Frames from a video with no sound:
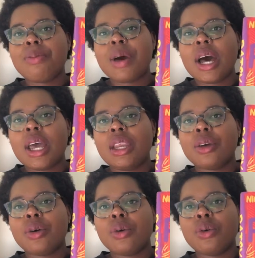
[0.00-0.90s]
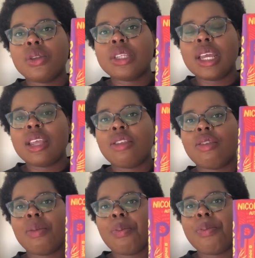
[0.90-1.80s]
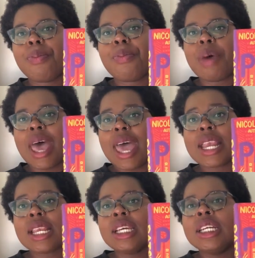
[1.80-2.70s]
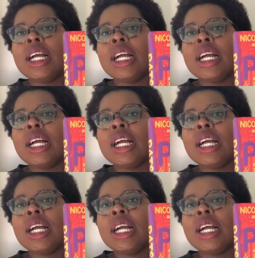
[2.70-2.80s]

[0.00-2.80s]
by Nicole Dennis Ben.